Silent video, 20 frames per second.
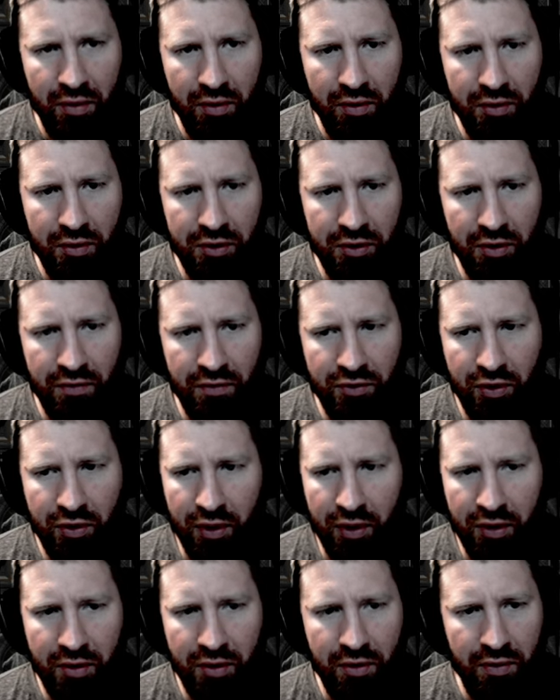Stone of
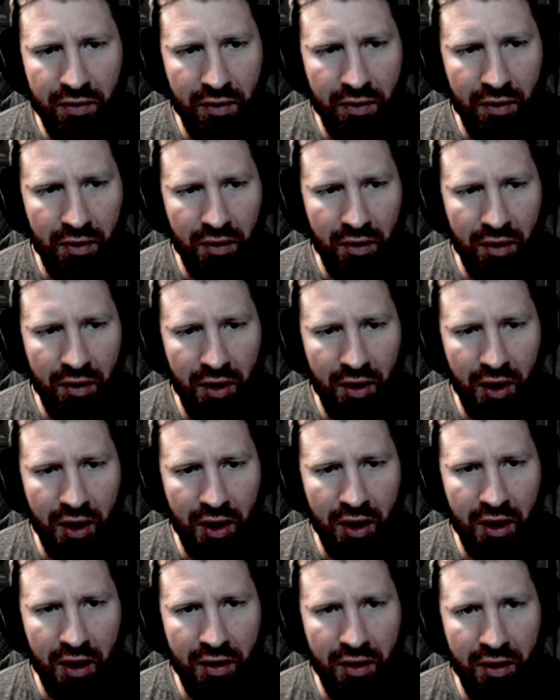Jordan.
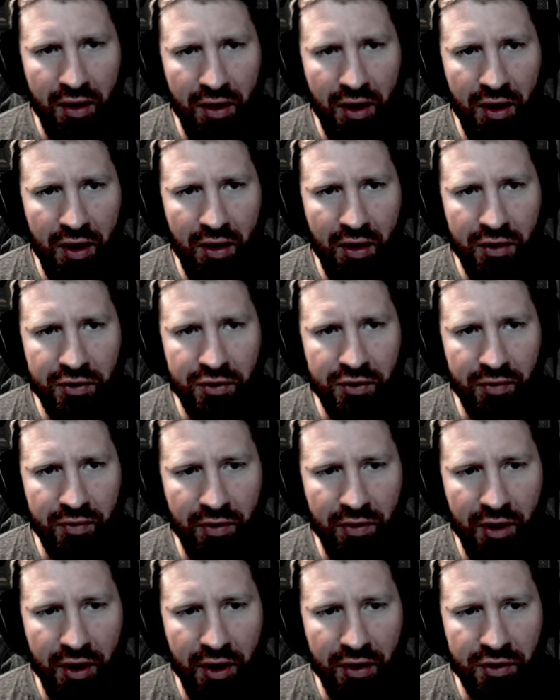And then it also
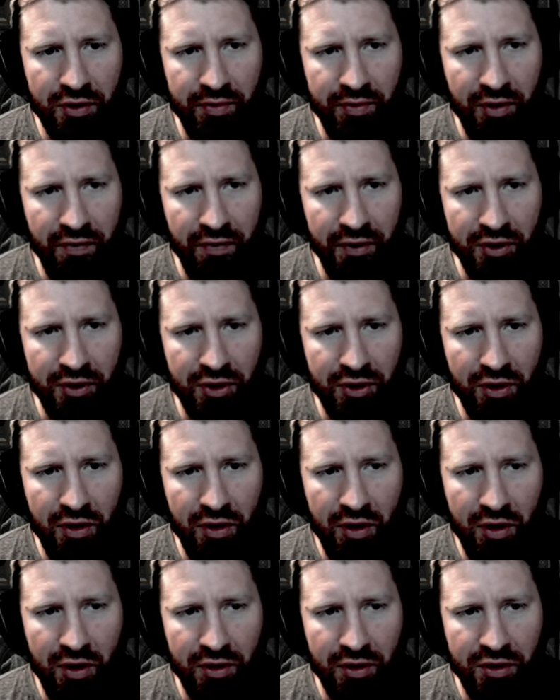requires a perfect
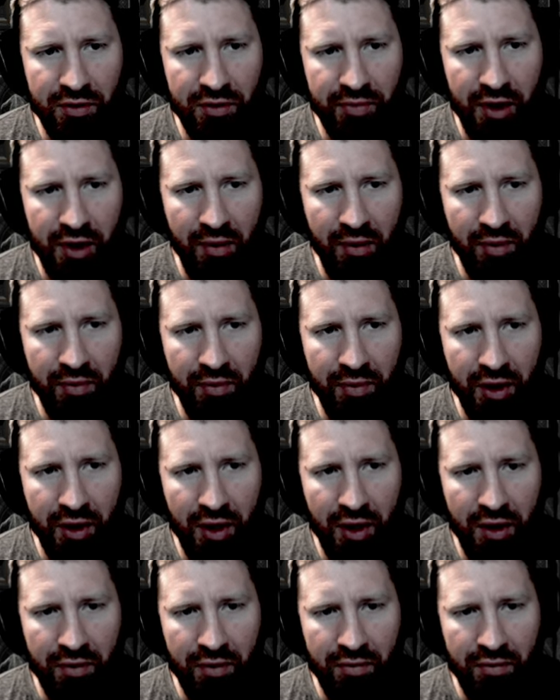skull is the problem.
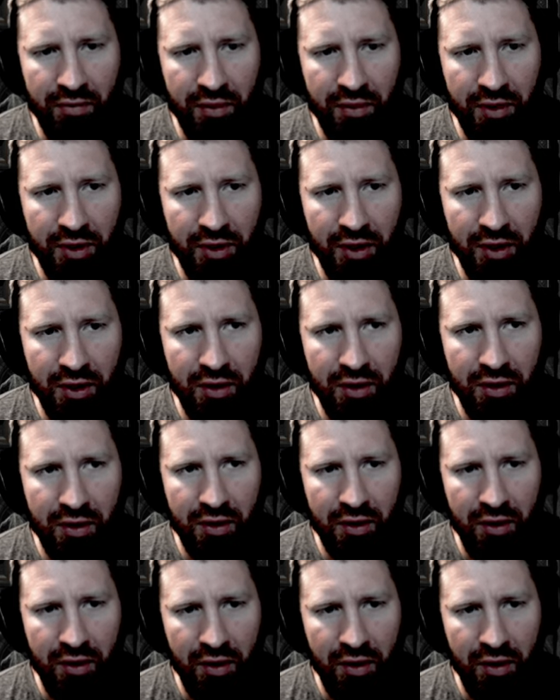And I don't think...